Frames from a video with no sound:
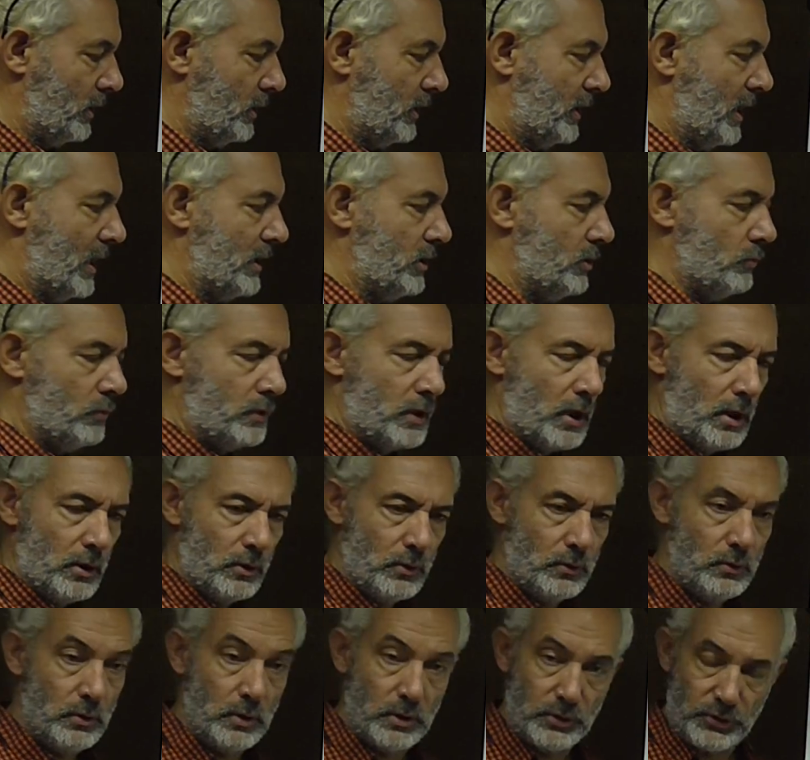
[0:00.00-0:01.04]
Can you
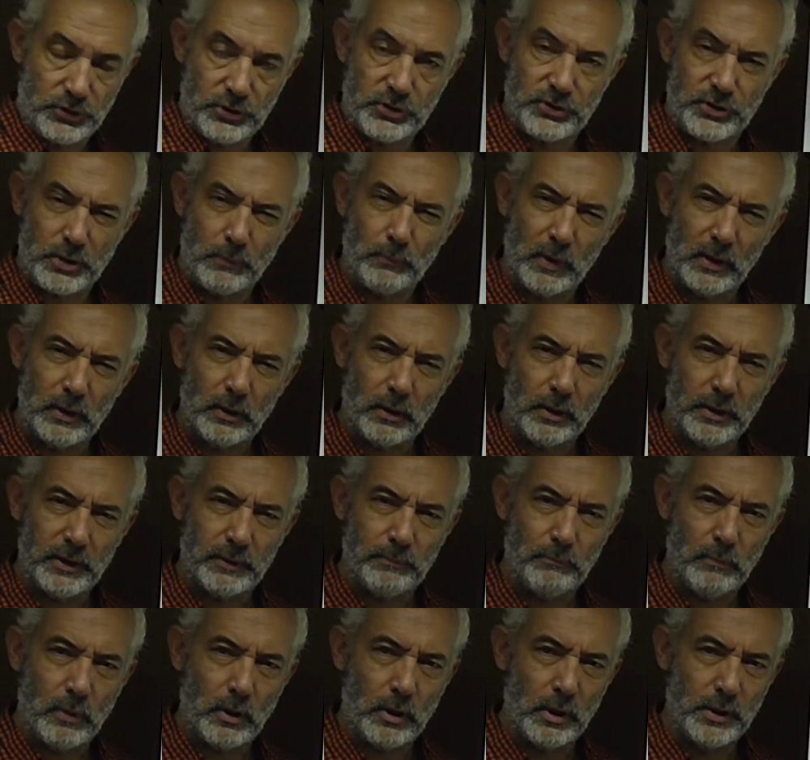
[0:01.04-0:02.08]
go to somewhere
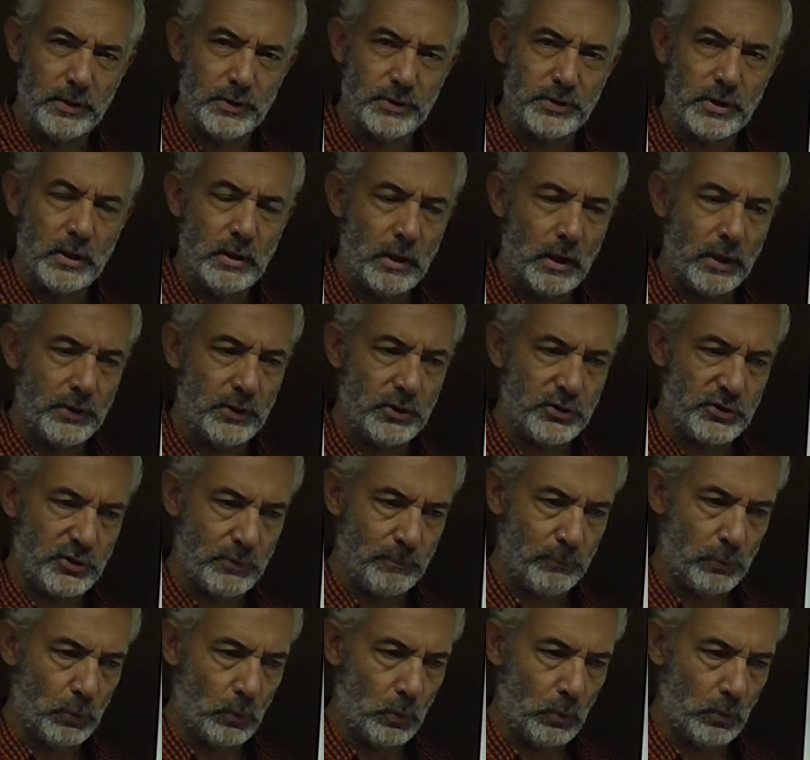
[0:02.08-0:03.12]
like mine, other
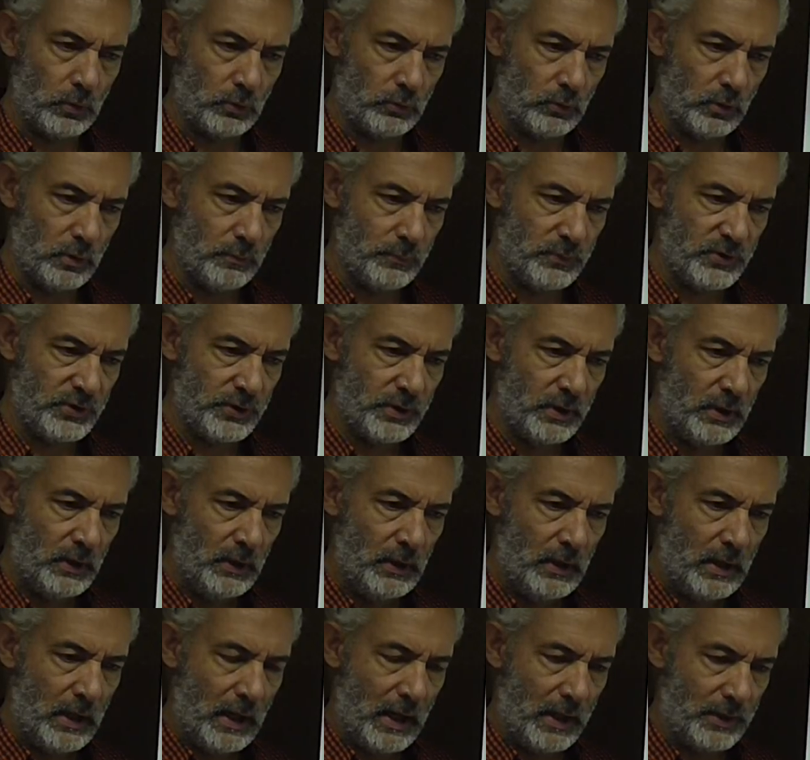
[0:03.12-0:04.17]
support groups,
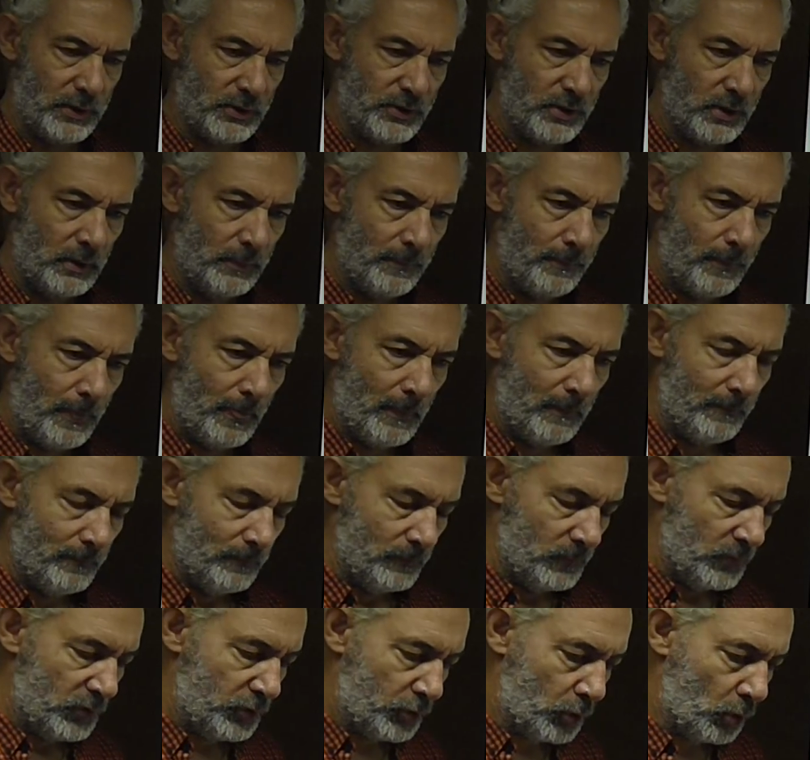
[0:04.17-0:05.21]
and
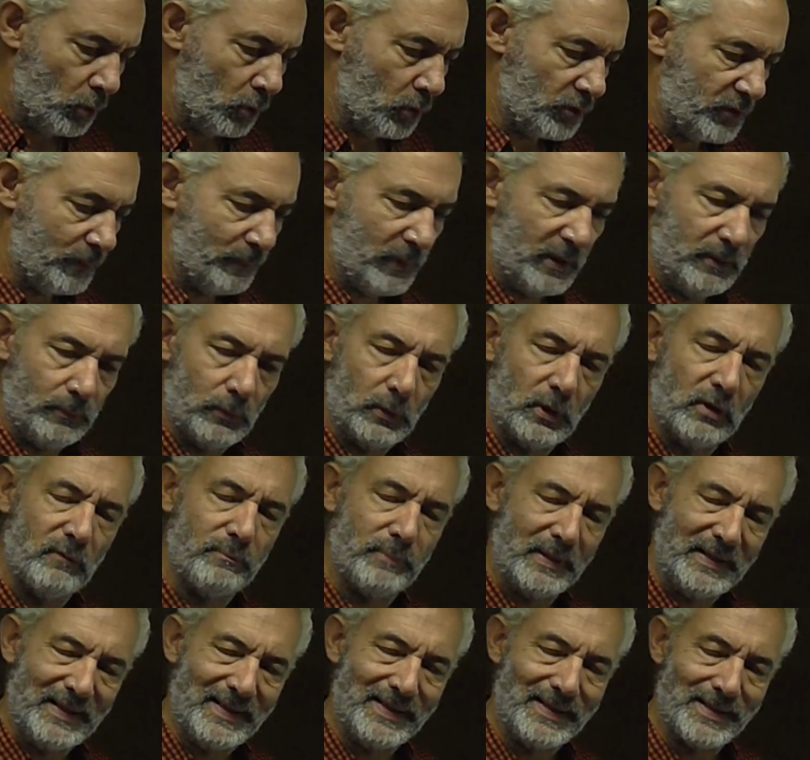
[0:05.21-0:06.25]
talk to people that have
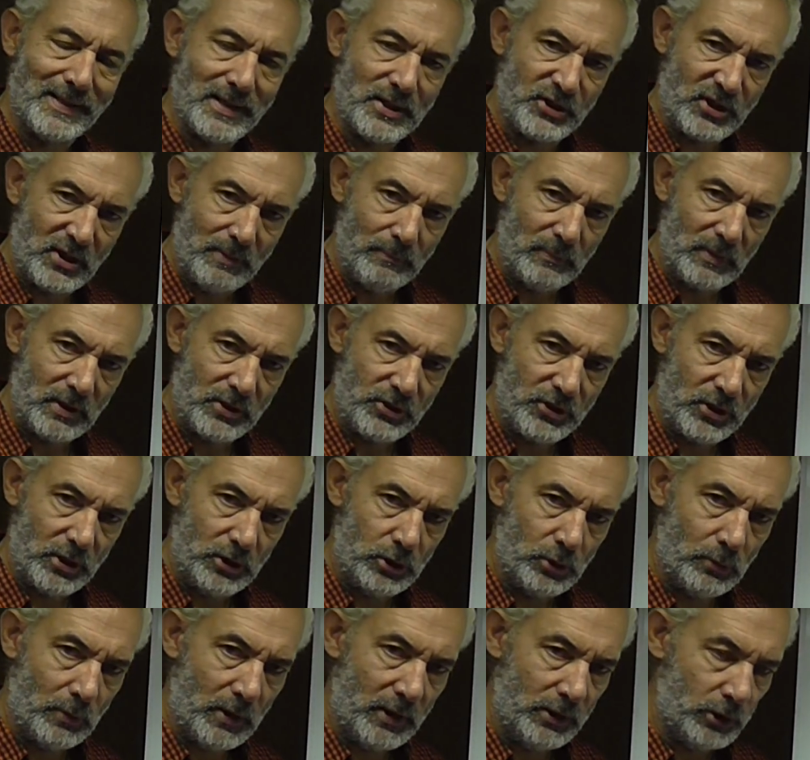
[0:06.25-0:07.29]
been in a similar
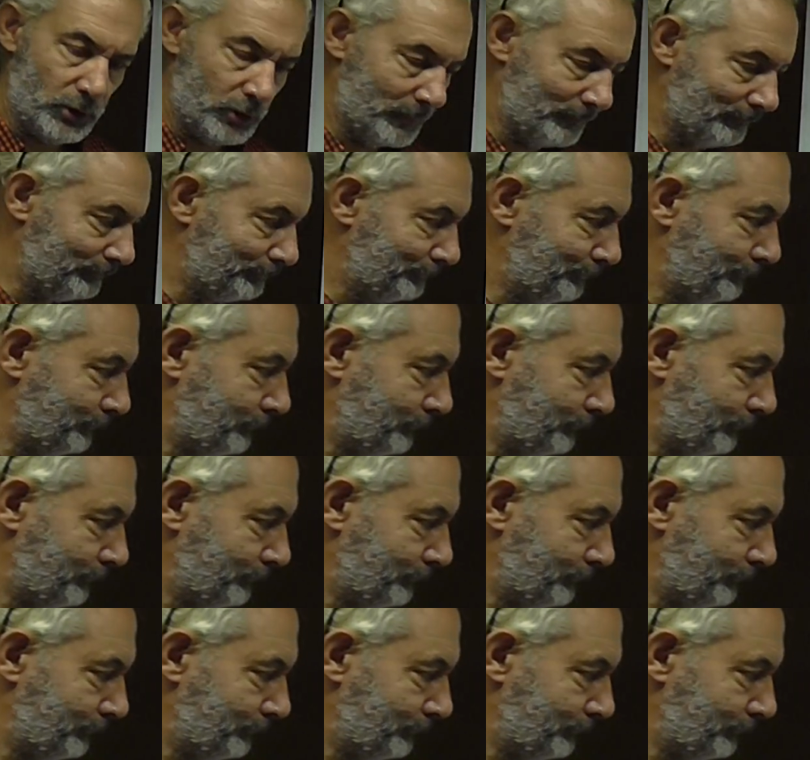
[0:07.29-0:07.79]
situation?